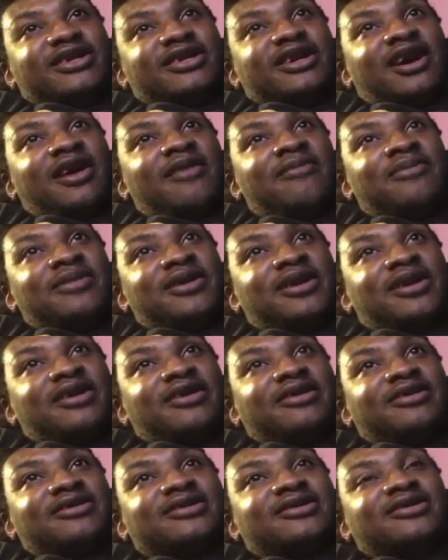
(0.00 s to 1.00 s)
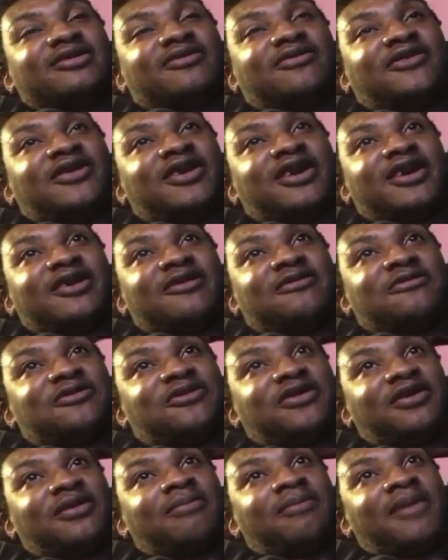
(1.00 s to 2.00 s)
I mean, fuck,
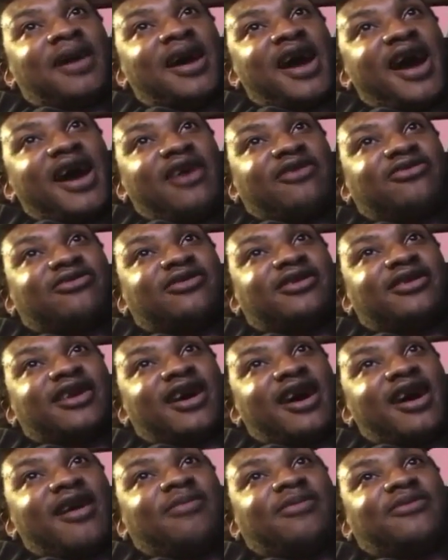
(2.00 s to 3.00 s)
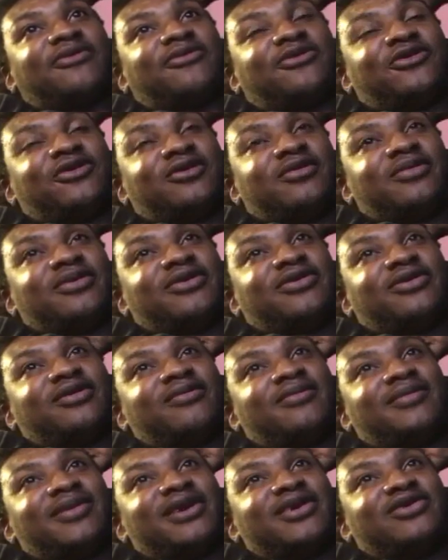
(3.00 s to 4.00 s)
something might actually happen for me.
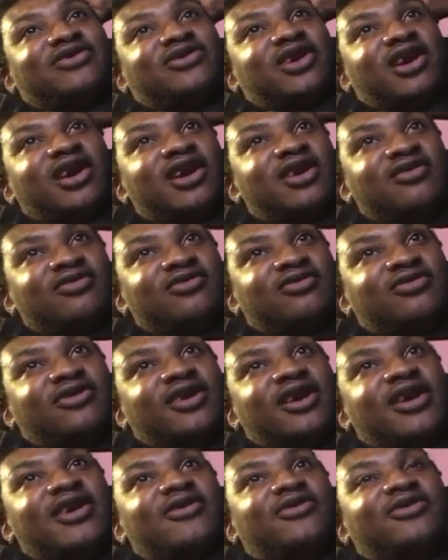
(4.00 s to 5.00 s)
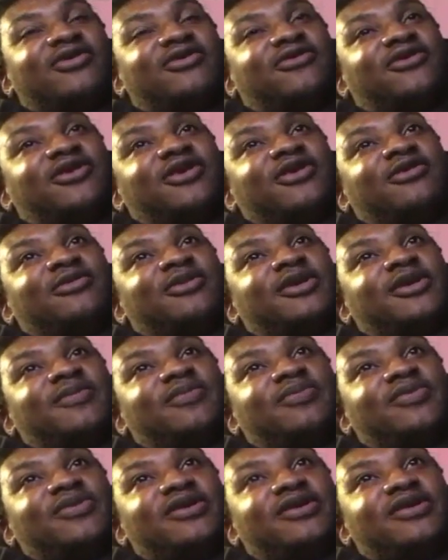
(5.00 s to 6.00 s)
Something may change around. You feel me?
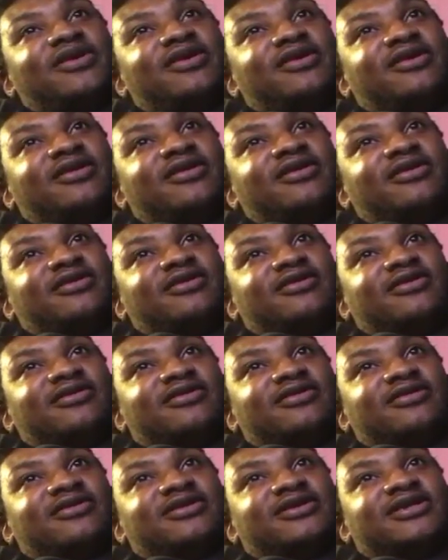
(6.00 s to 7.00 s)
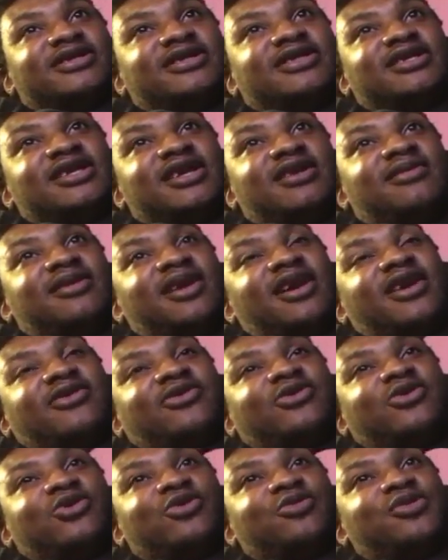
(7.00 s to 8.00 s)
She seemed like
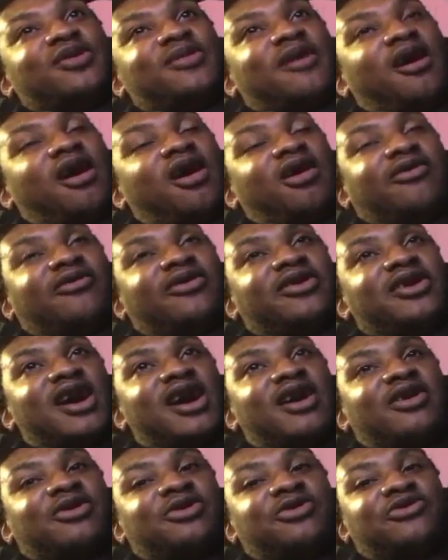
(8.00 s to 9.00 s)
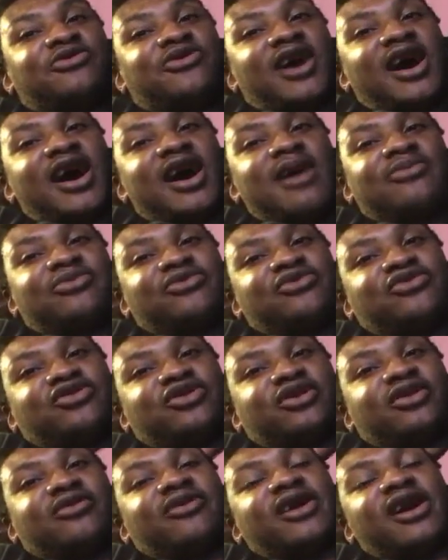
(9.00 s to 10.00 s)
cool people. I already got good vibes and
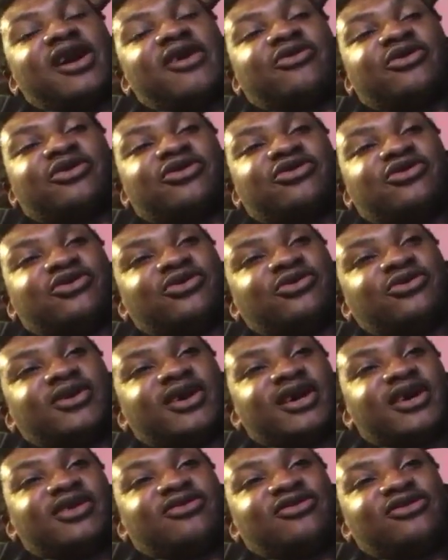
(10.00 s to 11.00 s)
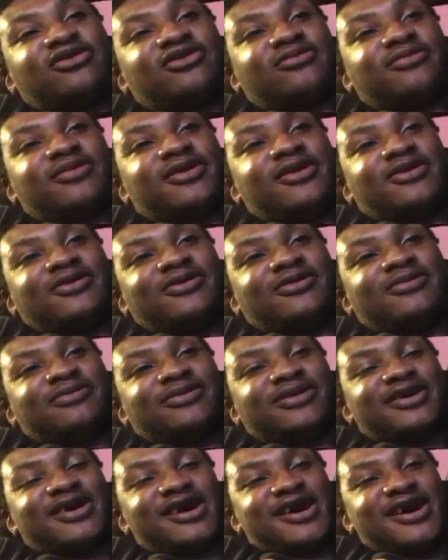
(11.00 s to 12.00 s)
shit around her too, and she smoked.
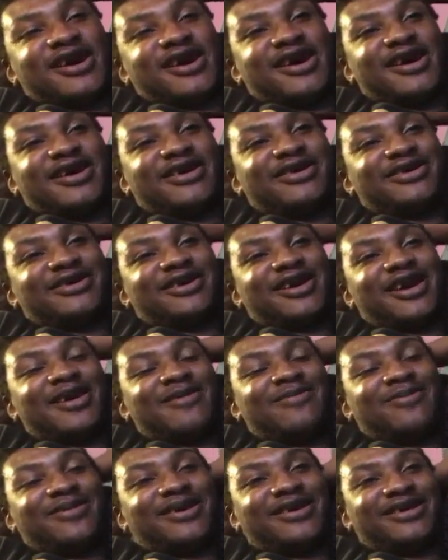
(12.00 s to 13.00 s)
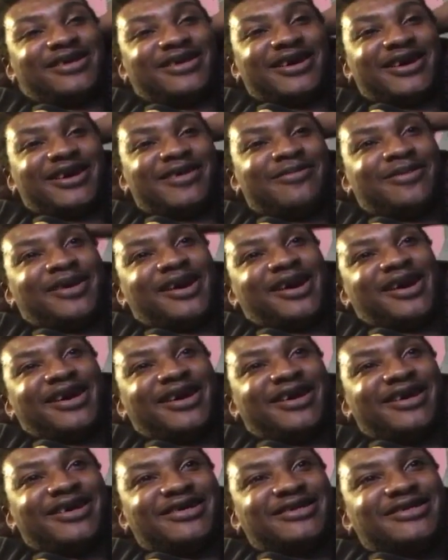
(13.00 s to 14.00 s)
Bruh, you can't beat that, man.
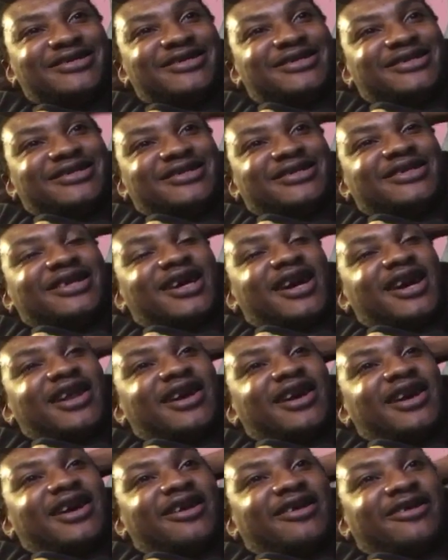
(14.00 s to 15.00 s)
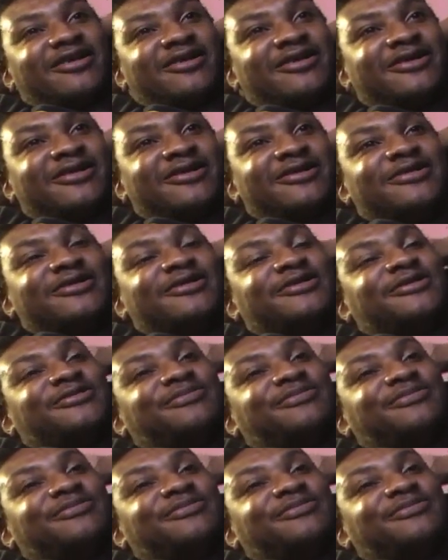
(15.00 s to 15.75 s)
Not at all.